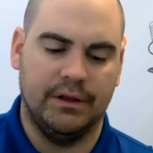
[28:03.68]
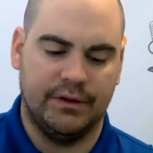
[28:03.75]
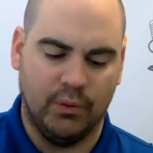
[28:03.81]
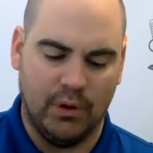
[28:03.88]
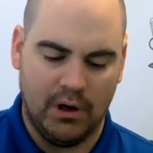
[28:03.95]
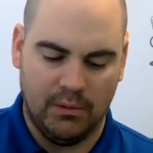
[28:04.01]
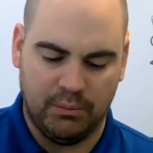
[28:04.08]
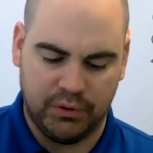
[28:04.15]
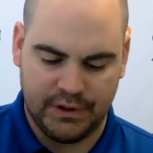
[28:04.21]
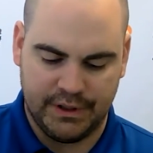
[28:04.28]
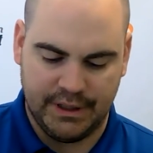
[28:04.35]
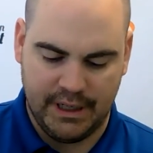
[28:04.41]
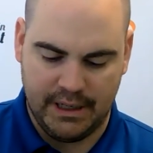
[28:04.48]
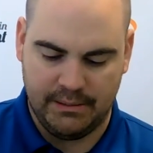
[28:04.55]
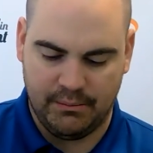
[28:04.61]
the
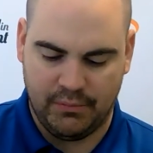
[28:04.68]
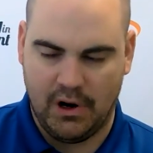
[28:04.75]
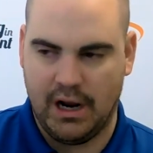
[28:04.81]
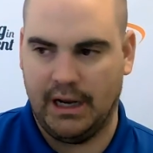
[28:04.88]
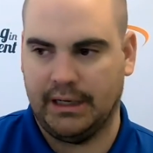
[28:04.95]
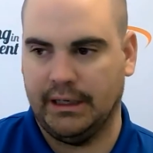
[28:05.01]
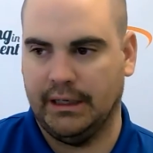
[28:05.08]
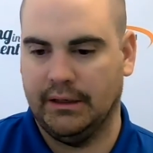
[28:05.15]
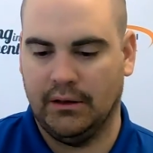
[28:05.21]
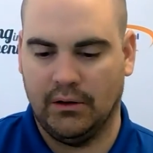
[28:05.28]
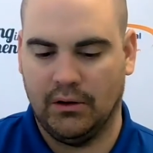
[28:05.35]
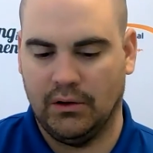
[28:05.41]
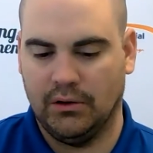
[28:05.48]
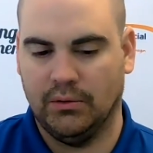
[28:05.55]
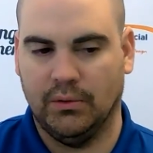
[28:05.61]
12% bracket
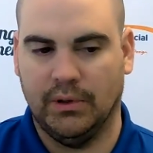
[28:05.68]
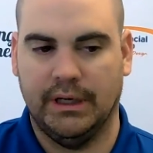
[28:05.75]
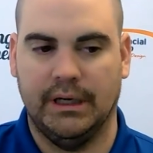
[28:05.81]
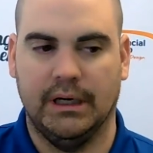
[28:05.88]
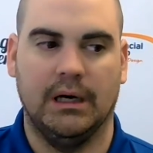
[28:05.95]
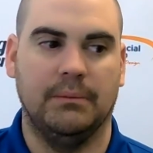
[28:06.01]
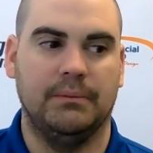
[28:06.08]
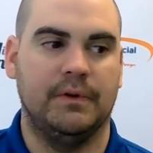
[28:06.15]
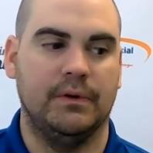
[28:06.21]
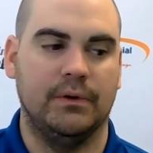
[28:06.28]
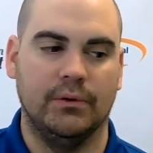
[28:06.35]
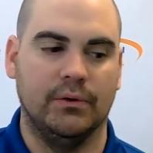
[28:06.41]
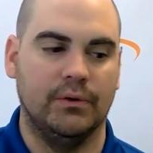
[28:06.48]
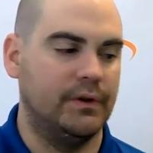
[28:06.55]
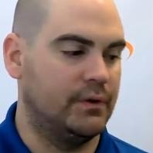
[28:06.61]
all the way up
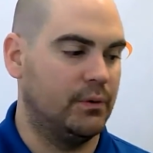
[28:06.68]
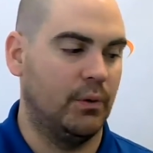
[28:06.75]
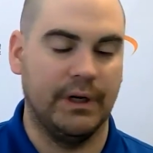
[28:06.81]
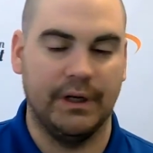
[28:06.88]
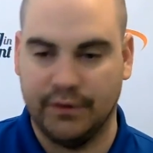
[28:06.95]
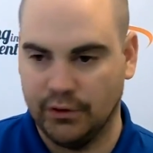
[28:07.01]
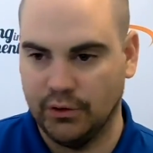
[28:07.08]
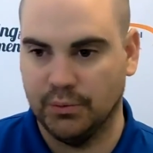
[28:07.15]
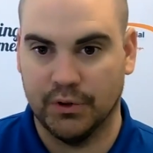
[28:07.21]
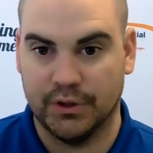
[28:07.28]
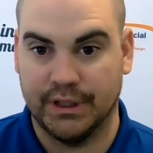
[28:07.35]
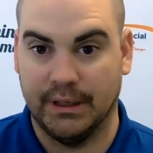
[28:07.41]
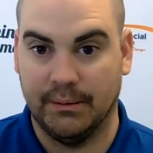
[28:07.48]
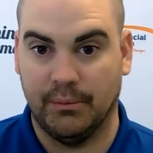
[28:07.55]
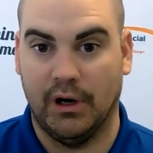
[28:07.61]
to the
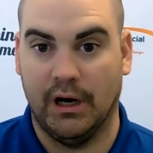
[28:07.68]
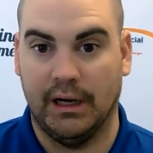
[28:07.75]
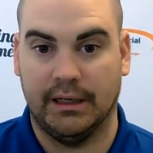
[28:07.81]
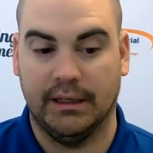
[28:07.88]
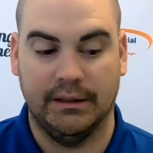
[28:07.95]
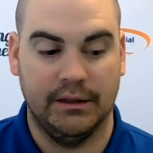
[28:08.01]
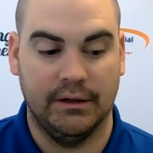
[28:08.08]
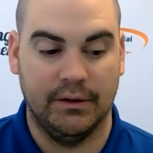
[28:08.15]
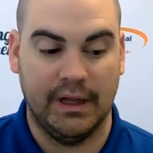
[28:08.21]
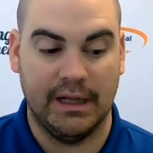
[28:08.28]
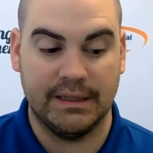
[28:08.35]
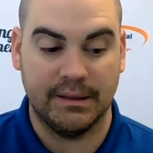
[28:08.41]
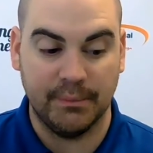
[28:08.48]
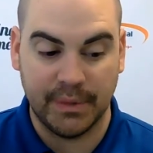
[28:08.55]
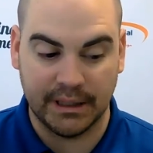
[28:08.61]
22% bracket.
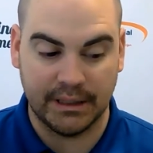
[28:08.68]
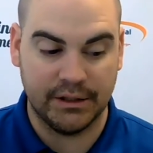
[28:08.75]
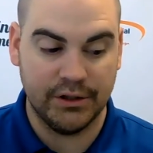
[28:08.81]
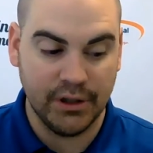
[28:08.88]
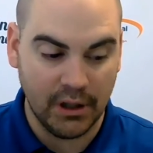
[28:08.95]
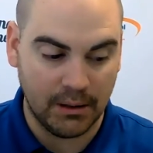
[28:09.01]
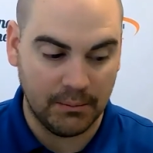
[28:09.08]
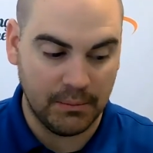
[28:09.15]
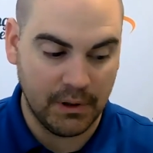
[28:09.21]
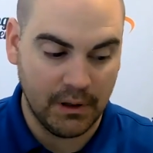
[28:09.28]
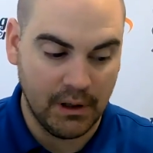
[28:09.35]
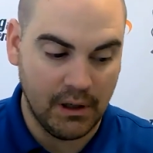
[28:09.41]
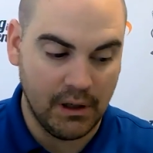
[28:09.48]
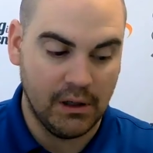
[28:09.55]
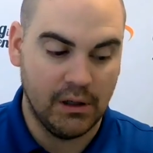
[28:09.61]
That's a big jump.
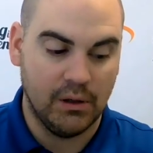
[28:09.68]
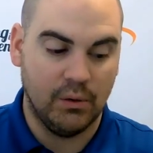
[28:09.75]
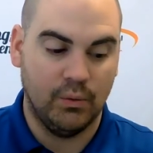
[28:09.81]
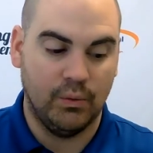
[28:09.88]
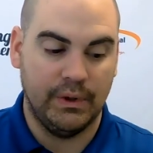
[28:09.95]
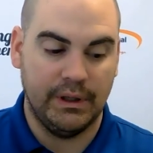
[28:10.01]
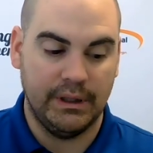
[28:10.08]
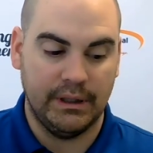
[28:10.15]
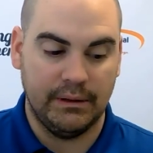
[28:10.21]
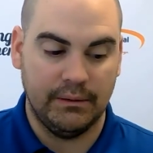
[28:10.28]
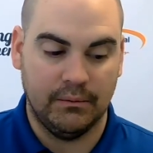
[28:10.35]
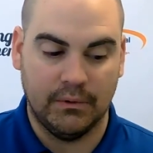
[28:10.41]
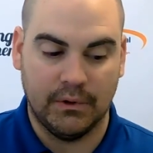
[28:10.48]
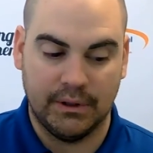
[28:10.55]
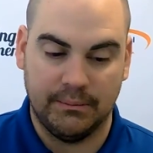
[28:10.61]
We
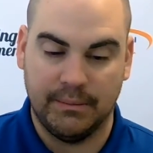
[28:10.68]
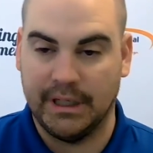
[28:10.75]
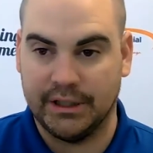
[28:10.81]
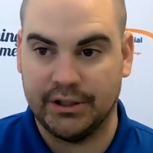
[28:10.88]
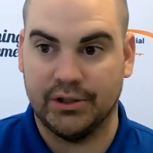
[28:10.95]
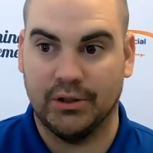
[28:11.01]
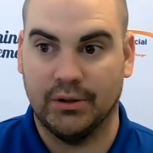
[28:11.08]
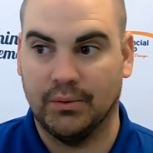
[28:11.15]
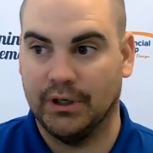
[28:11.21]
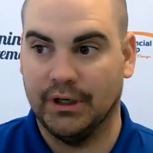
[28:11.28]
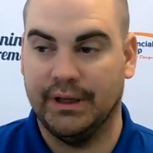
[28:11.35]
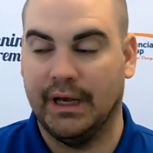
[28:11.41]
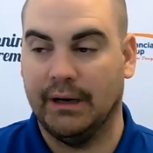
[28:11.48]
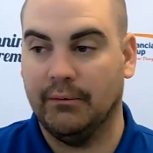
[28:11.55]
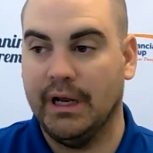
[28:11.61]
want to make sure we're
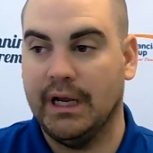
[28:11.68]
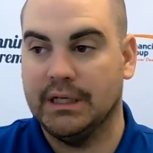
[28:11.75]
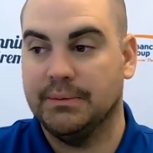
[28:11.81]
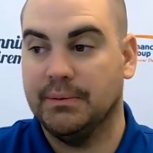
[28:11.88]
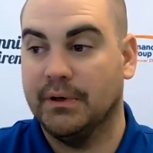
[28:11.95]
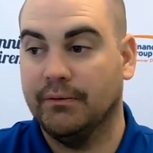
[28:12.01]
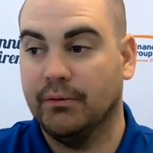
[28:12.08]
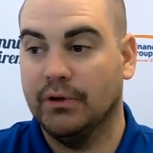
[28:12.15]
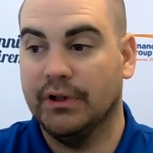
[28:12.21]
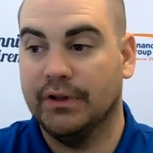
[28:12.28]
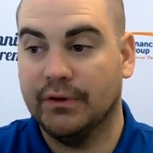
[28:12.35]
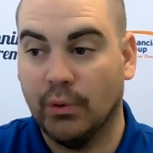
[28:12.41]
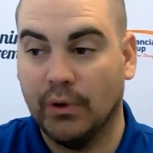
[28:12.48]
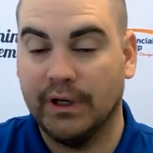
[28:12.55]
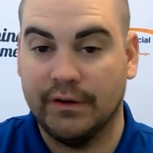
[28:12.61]
in that range. But if we're in the
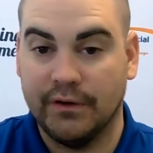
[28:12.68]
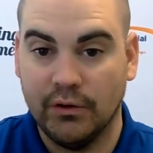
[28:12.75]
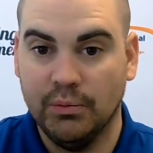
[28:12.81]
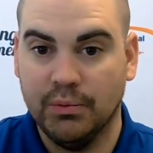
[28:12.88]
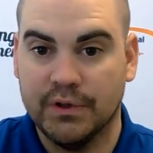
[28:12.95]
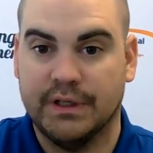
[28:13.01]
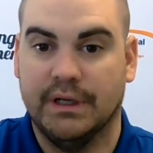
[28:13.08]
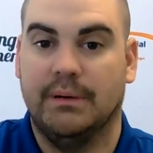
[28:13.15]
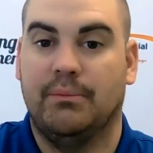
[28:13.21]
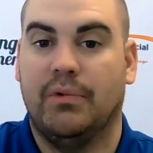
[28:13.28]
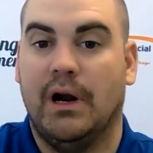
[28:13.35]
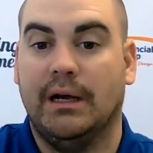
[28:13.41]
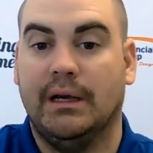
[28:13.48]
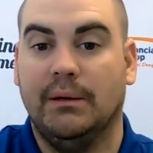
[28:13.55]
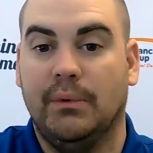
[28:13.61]
22%
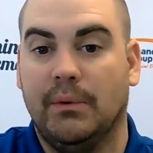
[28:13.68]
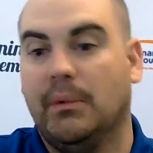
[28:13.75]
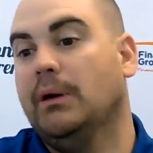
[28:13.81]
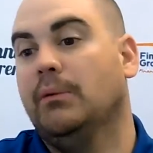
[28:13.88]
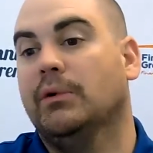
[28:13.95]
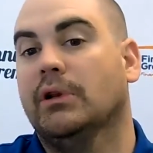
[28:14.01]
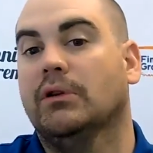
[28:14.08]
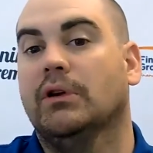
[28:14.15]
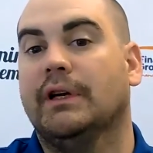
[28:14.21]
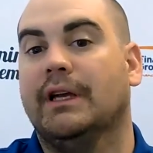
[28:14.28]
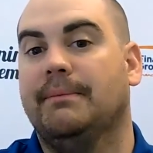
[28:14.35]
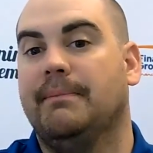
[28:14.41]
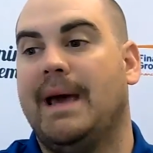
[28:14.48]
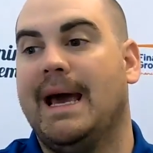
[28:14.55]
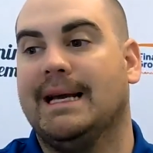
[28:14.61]
bracket, we might want to look
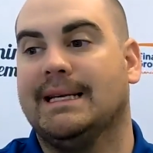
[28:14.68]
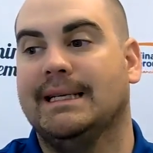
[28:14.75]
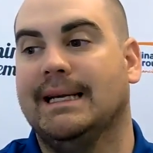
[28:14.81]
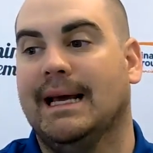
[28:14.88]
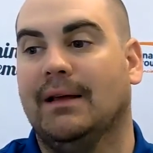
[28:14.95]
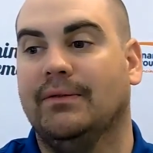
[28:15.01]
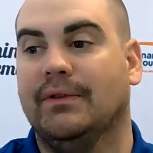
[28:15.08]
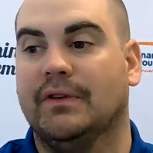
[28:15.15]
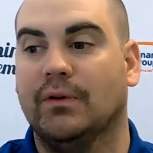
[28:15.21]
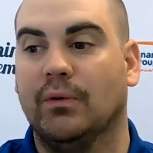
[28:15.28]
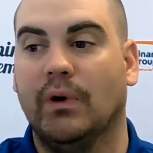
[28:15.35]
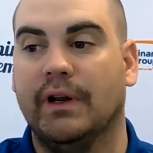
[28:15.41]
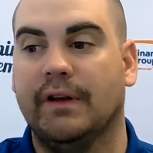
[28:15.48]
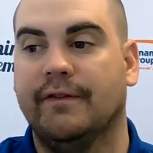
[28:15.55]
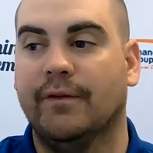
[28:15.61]
at maxing out the
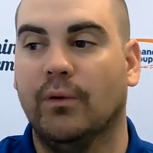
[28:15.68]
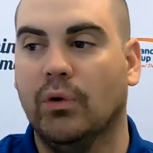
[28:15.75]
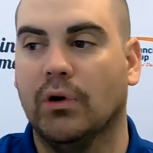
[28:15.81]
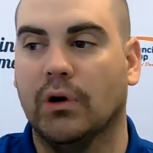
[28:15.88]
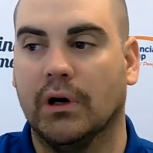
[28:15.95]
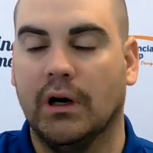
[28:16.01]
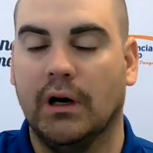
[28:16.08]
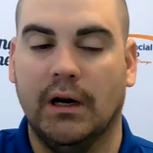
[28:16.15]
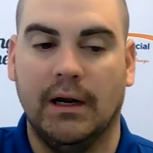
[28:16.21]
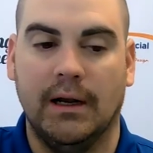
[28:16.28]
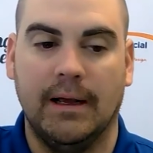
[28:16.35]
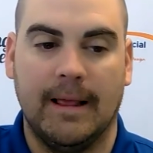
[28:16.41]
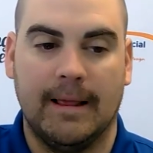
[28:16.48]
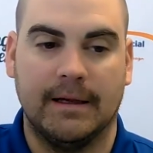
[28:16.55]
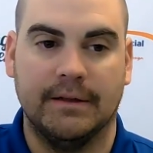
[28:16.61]
24,
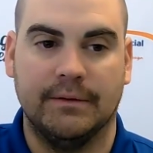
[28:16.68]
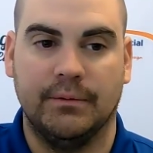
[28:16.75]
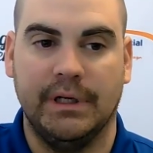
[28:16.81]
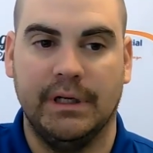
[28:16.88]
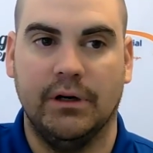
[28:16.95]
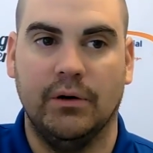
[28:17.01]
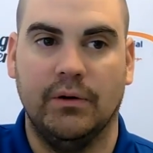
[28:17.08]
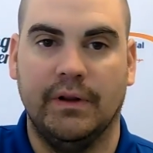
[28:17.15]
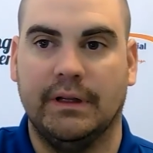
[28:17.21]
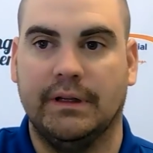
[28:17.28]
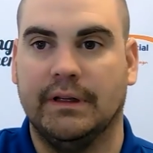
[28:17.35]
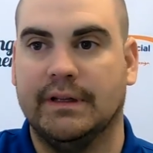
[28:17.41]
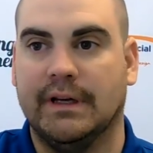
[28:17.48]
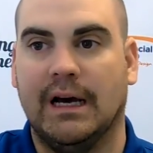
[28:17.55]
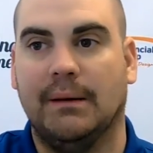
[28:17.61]
because we know that
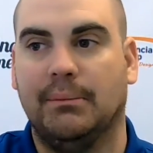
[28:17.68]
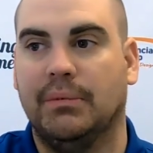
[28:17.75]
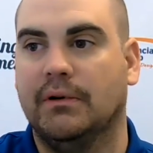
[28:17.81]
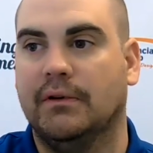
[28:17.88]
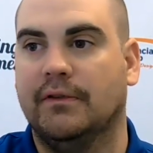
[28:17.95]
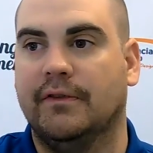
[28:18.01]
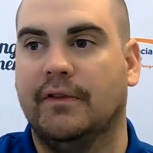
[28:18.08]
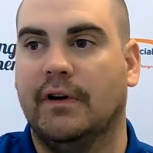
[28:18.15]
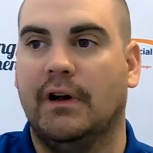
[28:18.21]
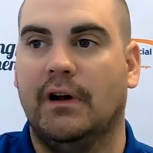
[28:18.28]
the top of